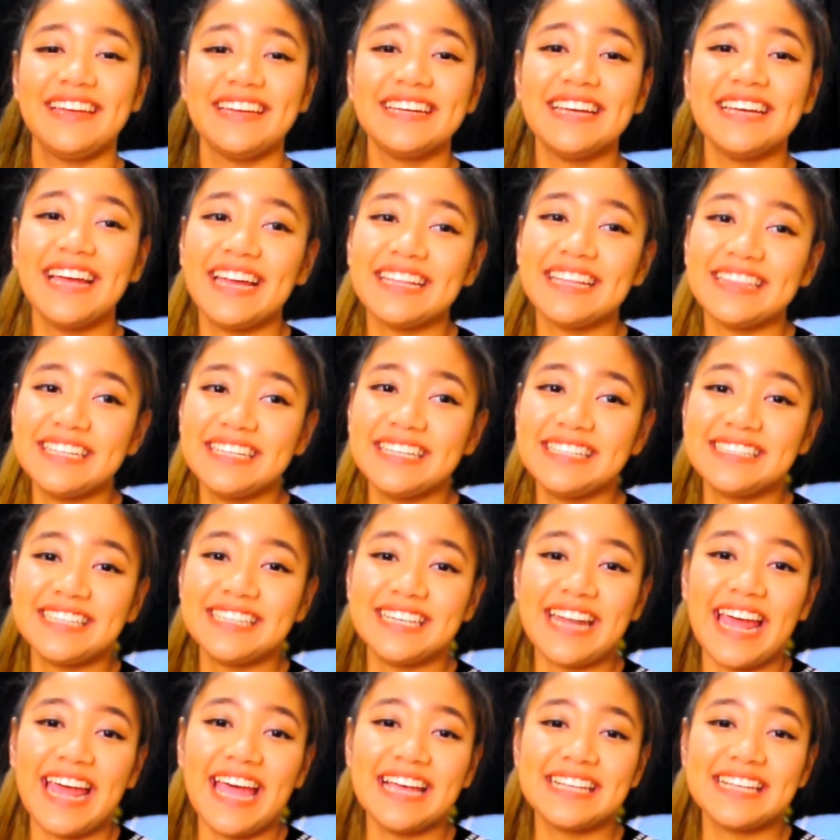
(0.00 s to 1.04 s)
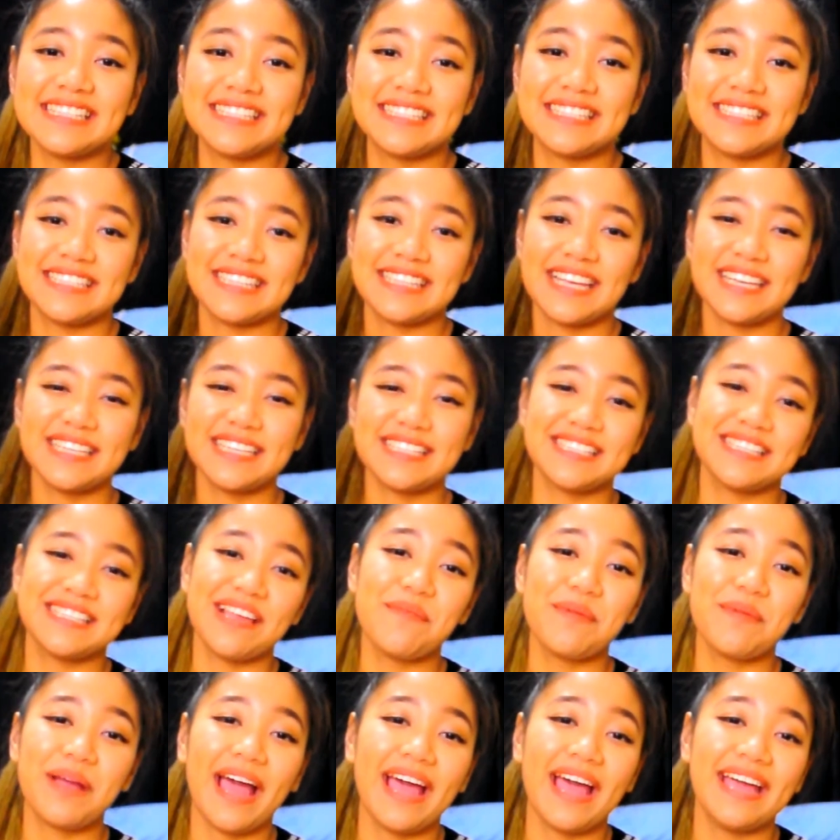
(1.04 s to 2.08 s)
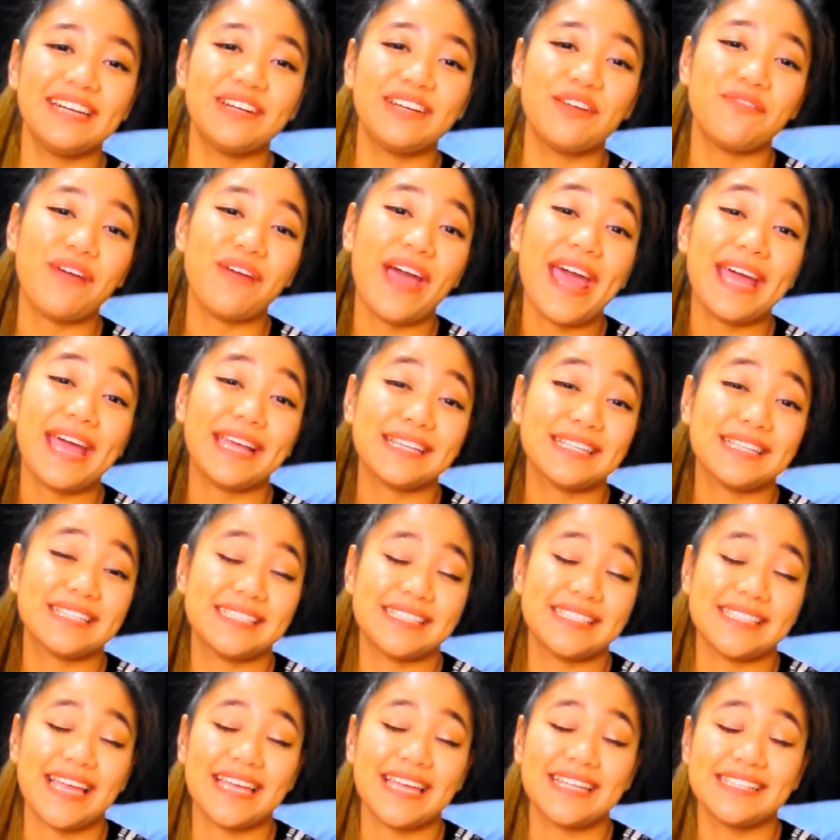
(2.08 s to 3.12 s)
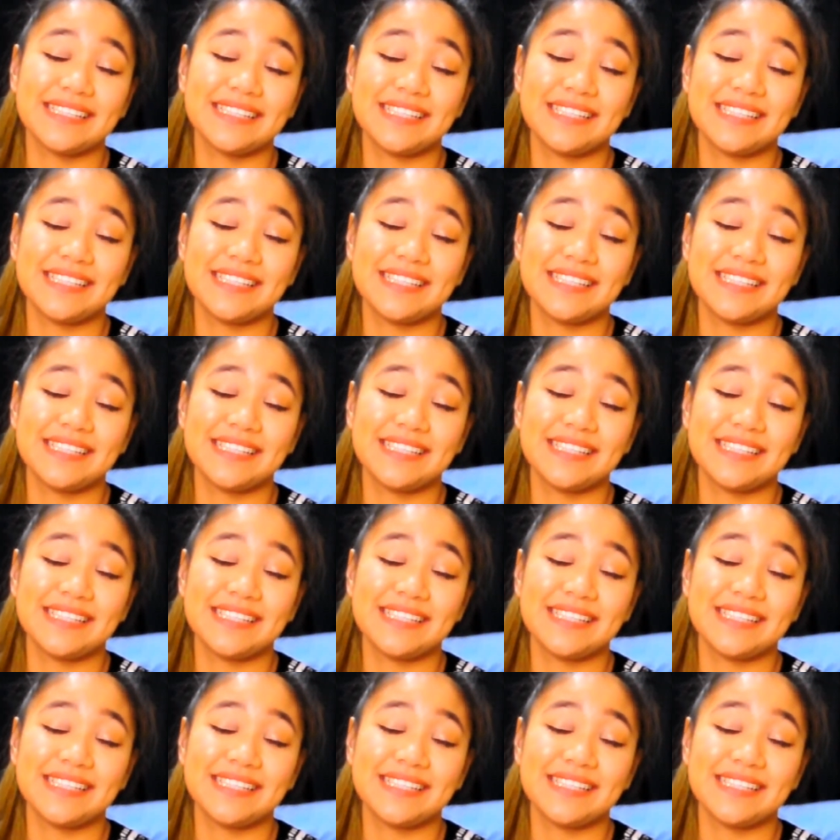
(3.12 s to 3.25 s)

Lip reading: At least it has some kind of accent.